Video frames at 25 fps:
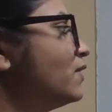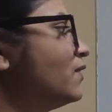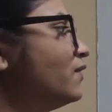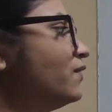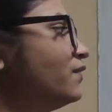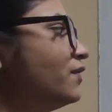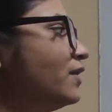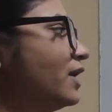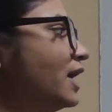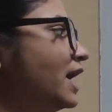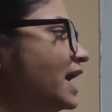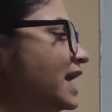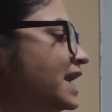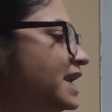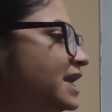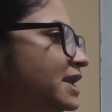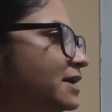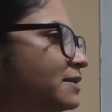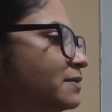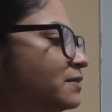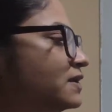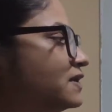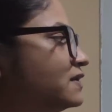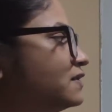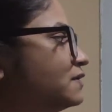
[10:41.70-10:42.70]
of n
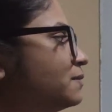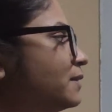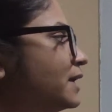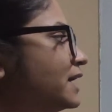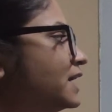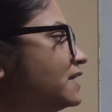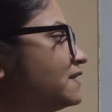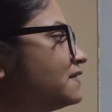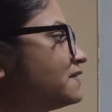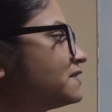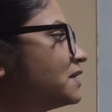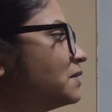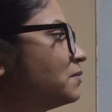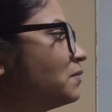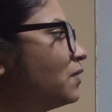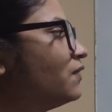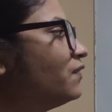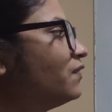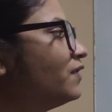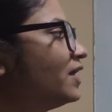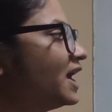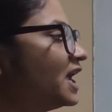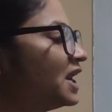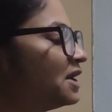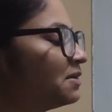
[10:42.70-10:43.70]
numbers minus sum
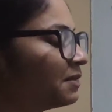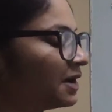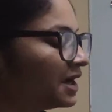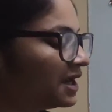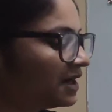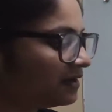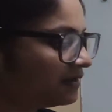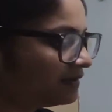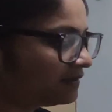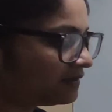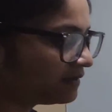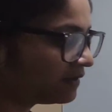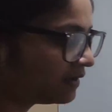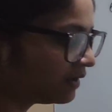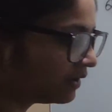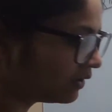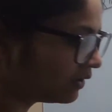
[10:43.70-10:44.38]
of n minus